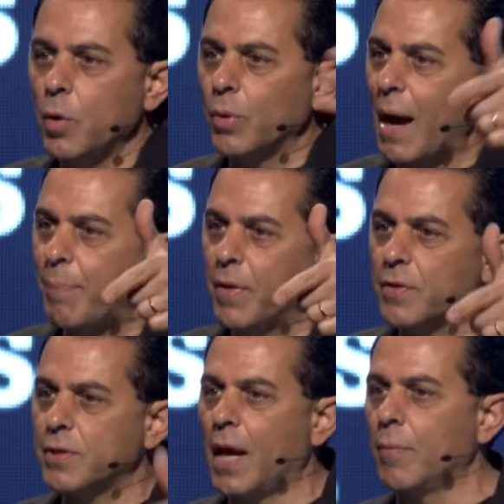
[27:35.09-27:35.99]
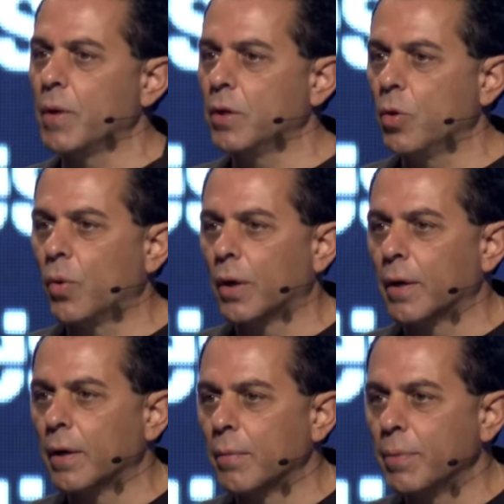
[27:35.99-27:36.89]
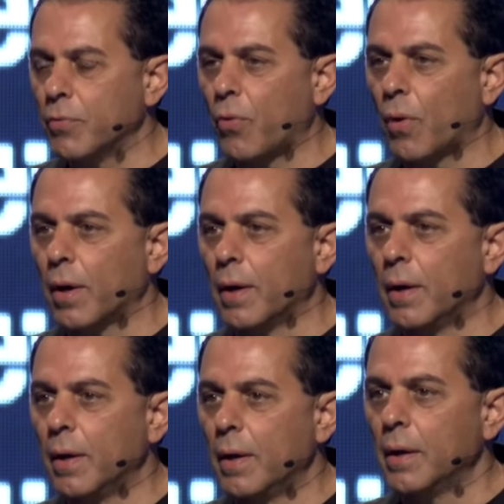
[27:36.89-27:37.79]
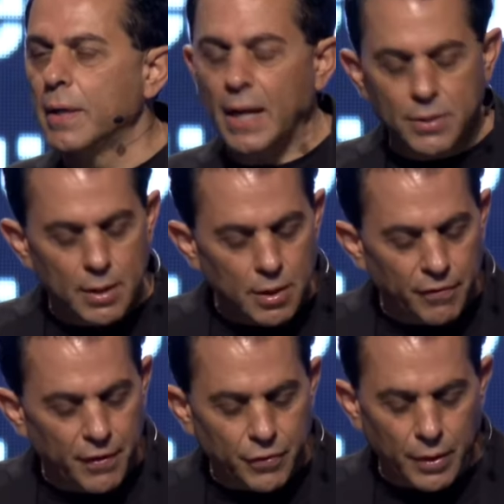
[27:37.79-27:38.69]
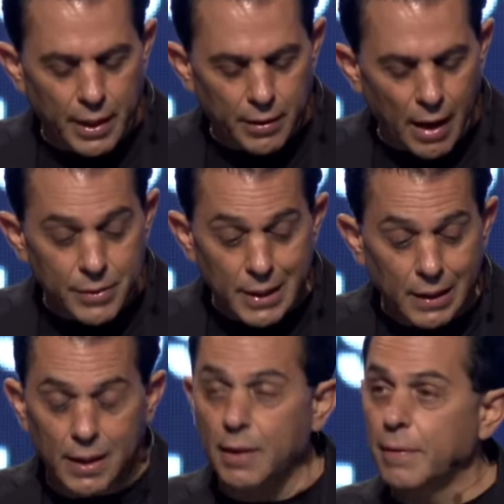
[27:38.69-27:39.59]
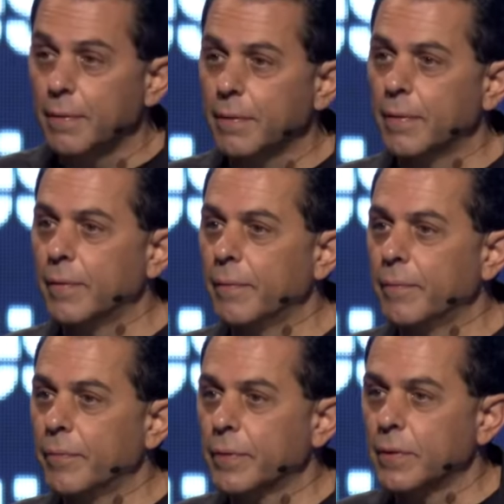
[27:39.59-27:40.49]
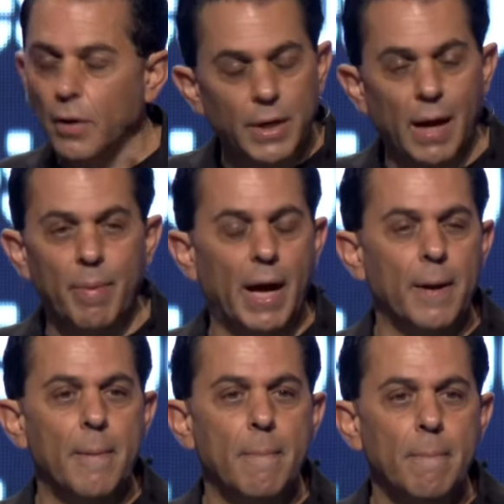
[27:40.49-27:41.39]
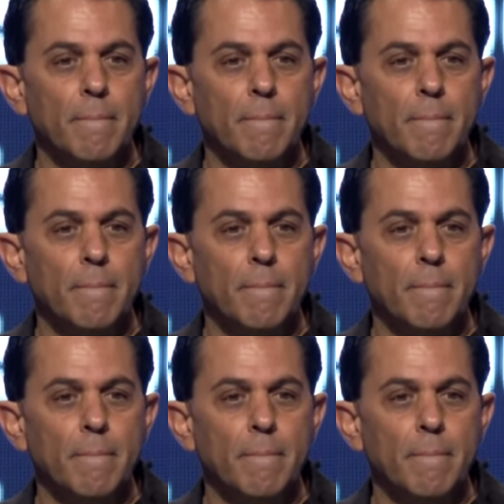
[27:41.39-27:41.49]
You will not be the same that you were before. Yes, as a fifth grader, I was an idiot. No doubt about it.